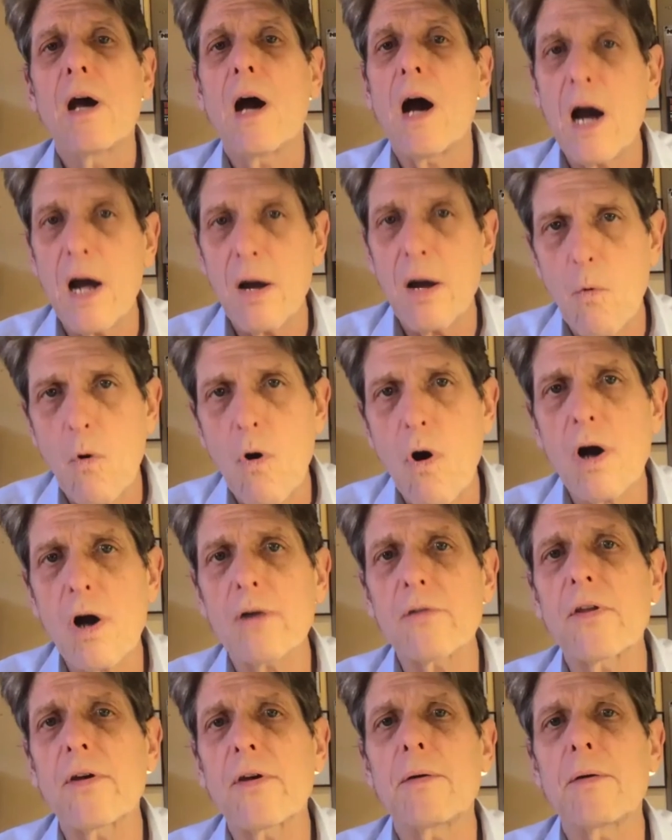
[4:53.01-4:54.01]
I
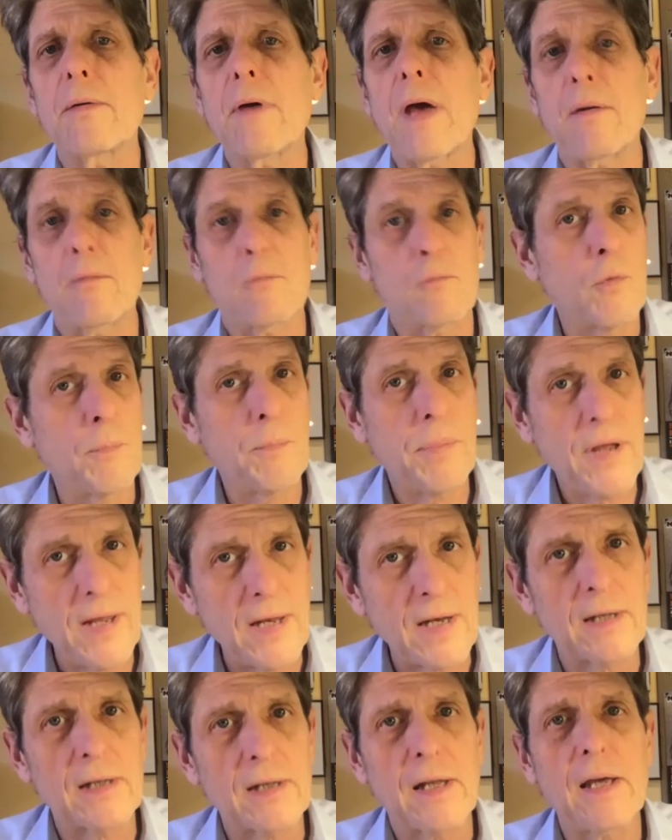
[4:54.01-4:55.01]
walked
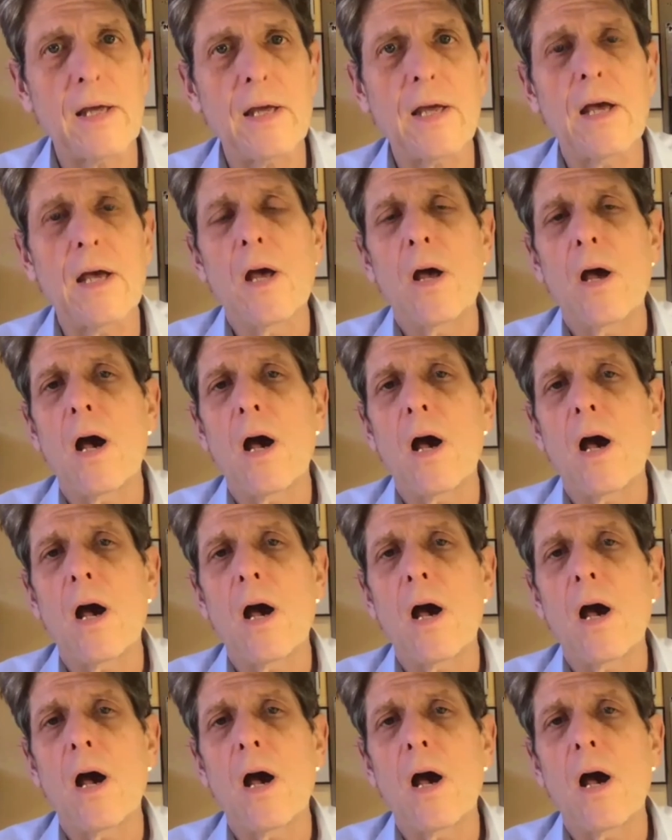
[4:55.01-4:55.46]
repeatedly